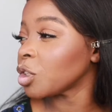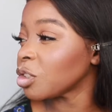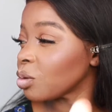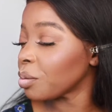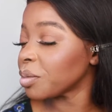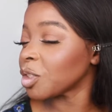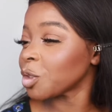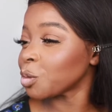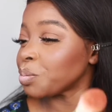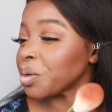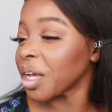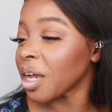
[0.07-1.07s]
do you want me to
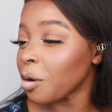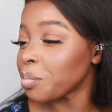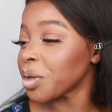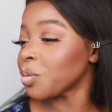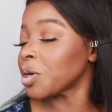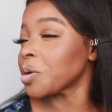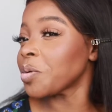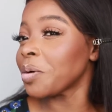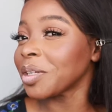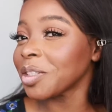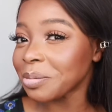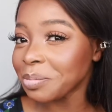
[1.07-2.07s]
be? I'll be what you want me
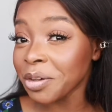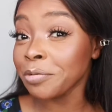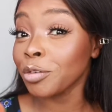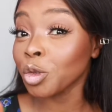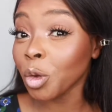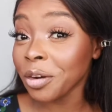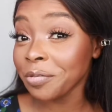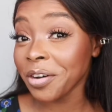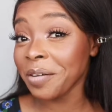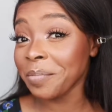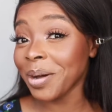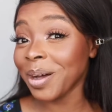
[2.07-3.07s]
to be for
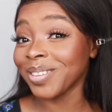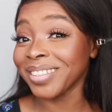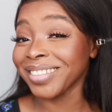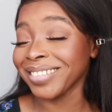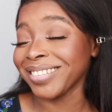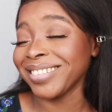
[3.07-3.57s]
£25.